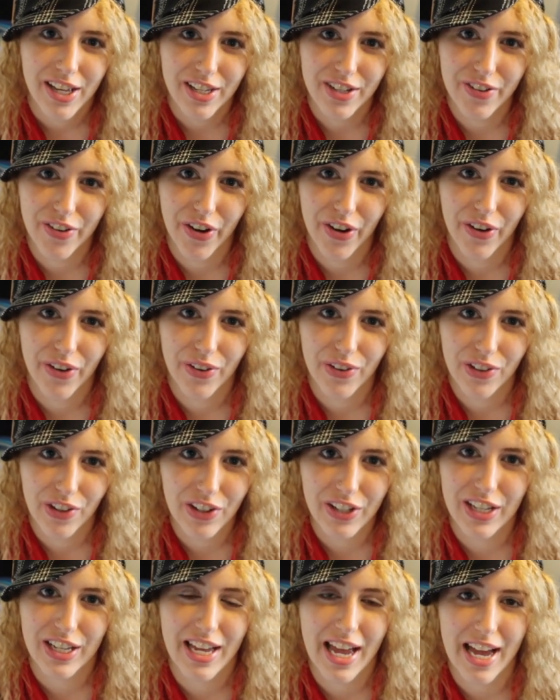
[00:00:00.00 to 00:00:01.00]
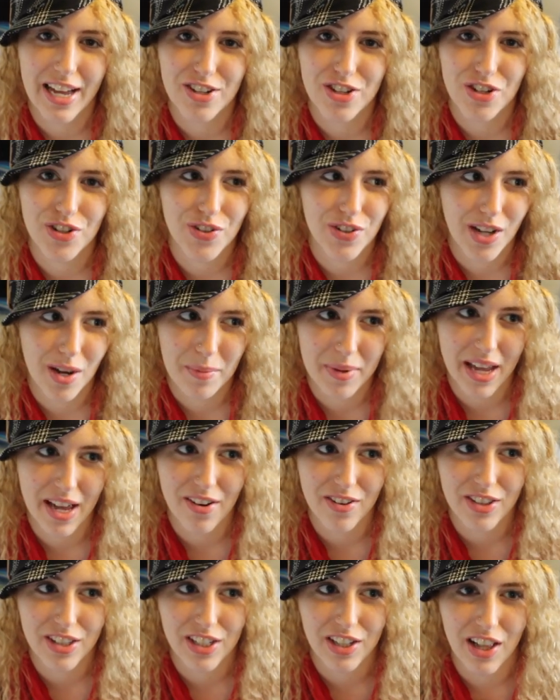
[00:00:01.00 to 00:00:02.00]
you know, looking at you, coming
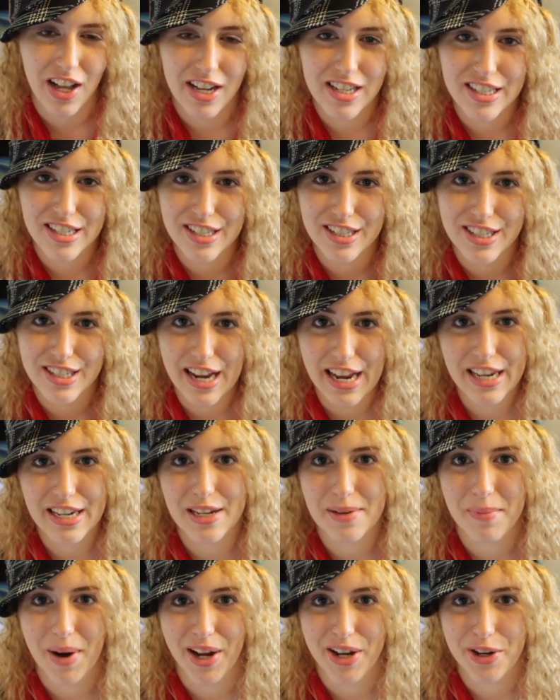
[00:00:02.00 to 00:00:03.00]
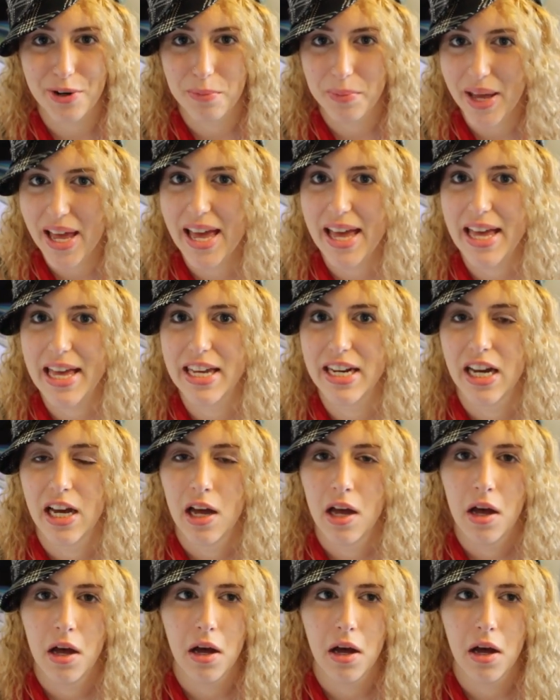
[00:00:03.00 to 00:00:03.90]
out of the closet and standing by your bed,